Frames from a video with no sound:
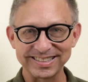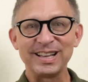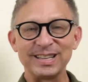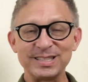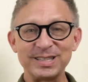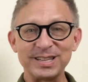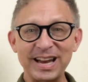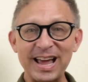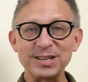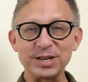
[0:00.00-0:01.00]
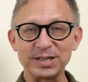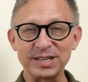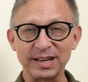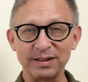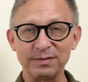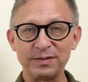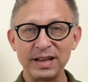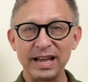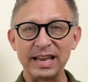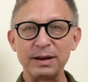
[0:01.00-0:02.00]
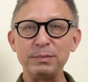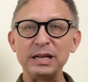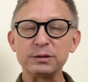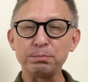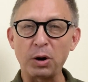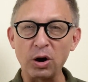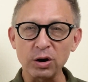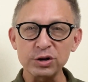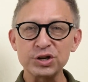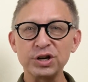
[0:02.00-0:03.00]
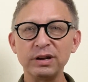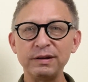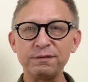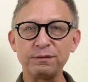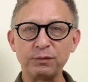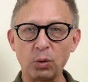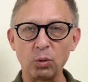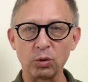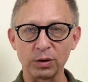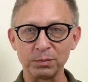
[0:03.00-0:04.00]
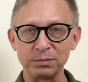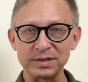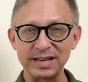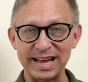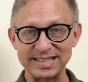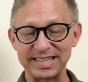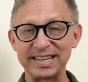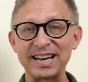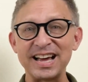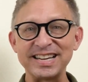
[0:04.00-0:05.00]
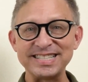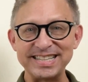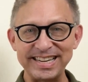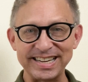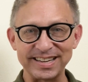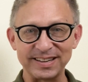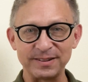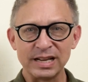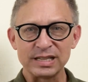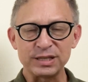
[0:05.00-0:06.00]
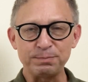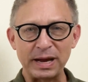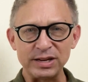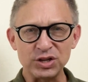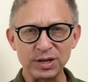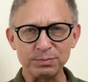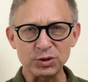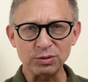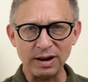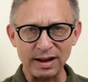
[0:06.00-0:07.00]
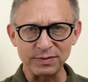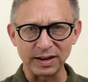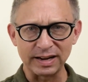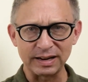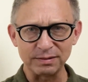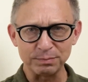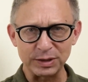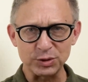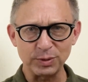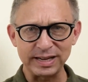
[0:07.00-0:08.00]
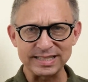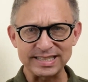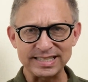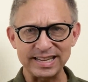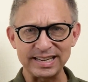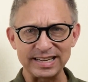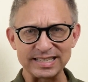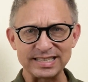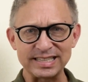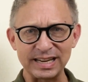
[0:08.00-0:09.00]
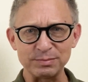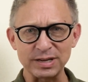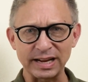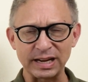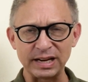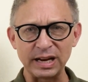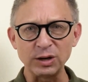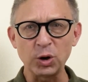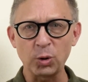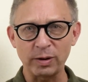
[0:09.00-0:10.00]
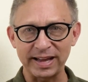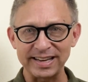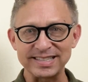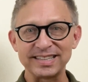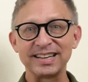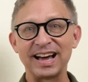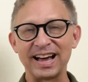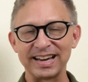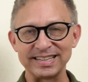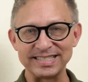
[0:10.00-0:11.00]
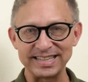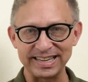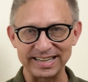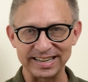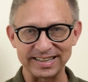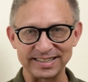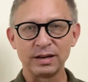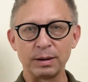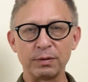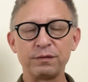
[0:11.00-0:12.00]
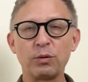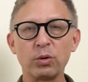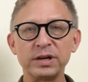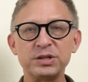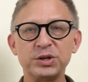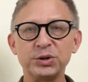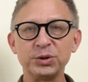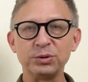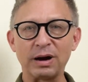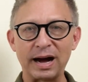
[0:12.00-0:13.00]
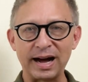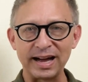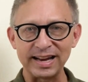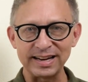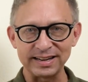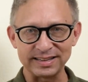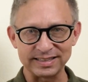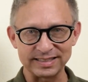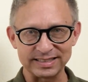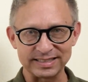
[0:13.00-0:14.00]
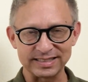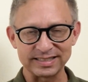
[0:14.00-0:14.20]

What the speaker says: This is an adjective and it means partially formed, as in an idea. Spaceship traveling between cities seems like an inchoate idea. Number 42, island.